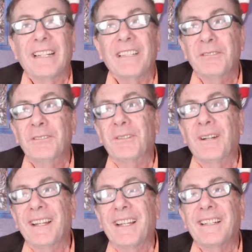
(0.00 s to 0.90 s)
are like,
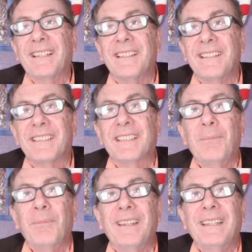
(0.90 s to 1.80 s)
ooh, I got to
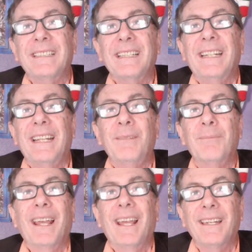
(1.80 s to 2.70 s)
sleep with these icky
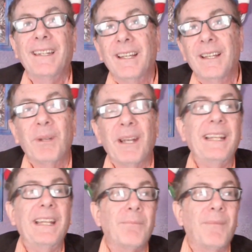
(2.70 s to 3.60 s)
men, but
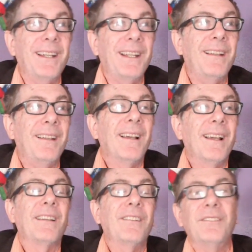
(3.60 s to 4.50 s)
I get money.
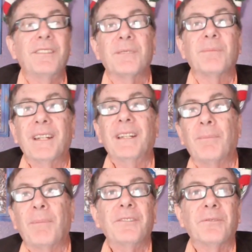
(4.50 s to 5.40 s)
I can use this money
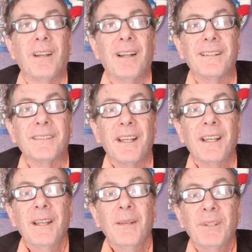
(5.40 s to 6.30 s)
to buy drugs.
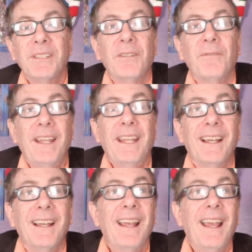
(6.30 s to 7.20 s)
But
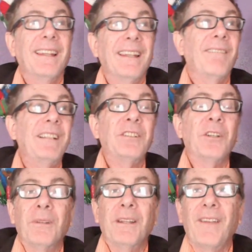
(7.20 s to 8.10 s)
Sophia and a lot of these
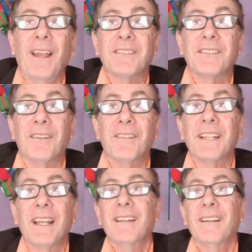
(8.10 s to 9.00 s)
OnlyFans
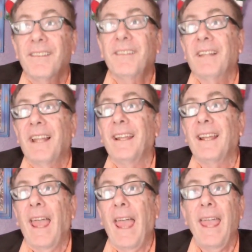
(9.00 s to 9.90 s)
stars, they're like,
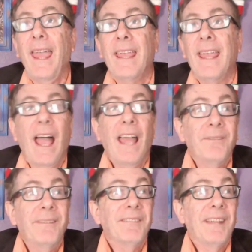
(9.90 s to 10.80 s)
hey, I
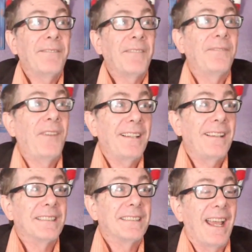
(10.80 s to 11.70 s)
don't even have to fuck
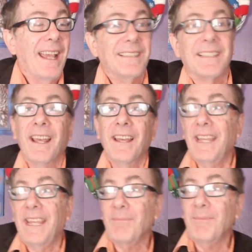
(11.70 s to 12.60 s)
these guys,
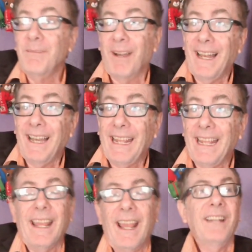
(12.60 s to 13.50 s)
and they give me
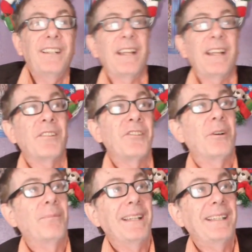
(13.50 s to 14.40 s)
money. I just have to
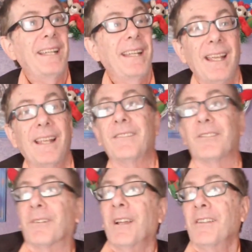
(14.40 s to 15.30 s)
show my
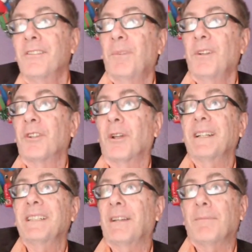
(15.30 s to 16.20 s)
tits or show
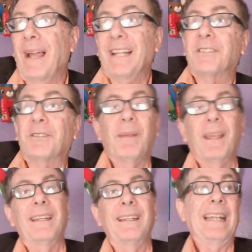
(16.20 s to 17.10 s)
myself
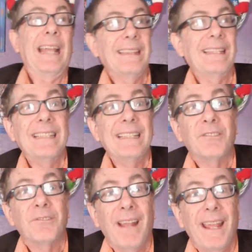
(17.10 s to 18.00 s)
masturbating. God, this
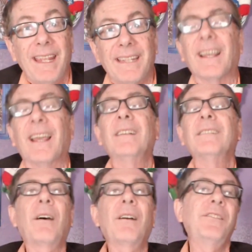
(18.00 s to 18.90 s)
is great.
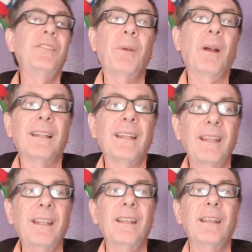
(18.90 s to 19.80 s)
So she
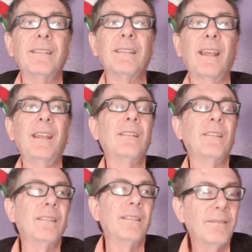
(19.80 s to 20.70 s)
probably is a
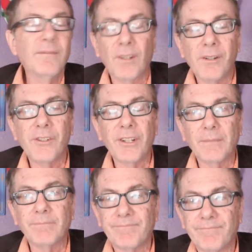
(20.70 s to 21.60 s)

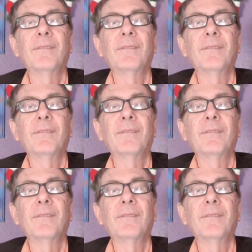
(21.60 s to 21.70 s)
virgin.